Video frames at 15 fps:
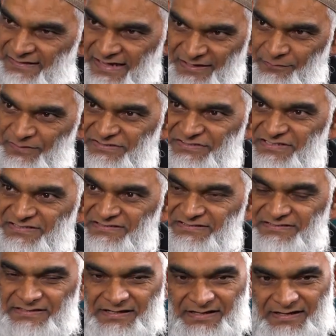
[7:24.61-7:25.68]

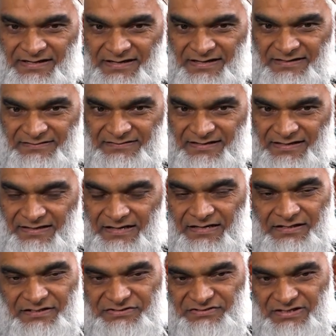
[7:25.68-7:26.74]
languages uh, and, and
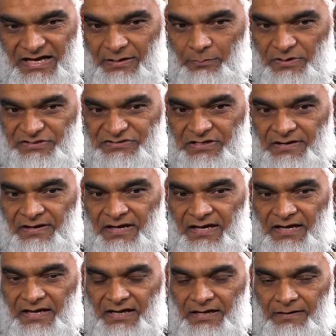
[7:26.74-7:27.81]
English language,
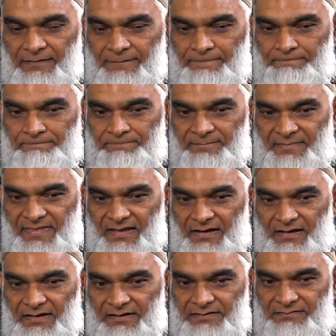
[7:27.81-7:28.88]
um,
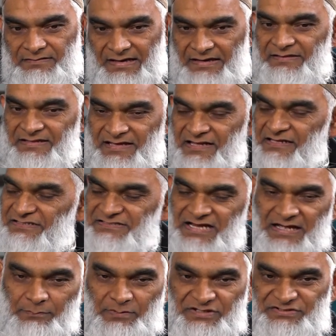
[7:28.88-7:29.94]
uh, the English
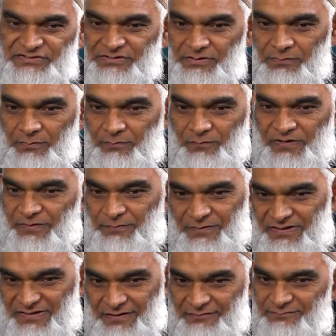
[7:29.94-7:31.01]
language, uh,
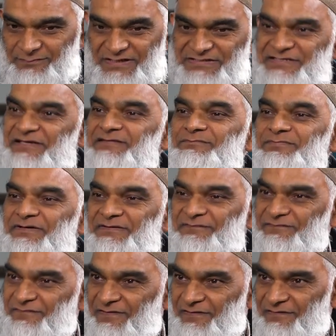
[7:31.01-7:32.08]
without much input
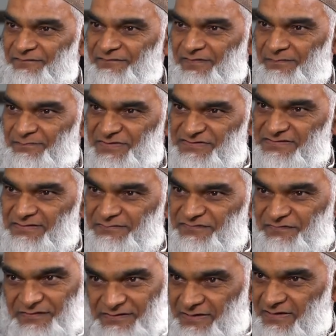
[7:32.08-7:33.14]
fr from Muslims
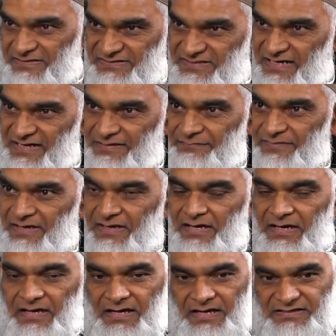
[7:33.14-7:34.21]
for a long time. Mm
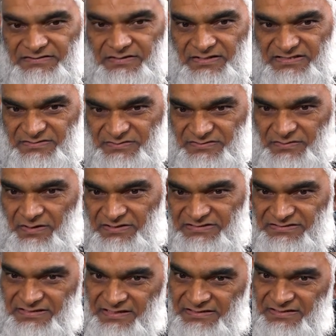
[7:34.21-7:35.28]
-hmm. so this was all
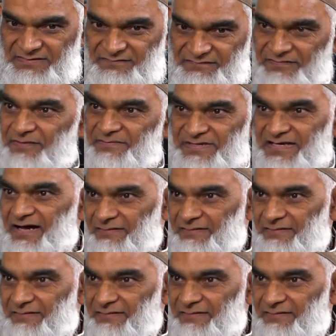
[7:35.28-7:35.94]
studied from the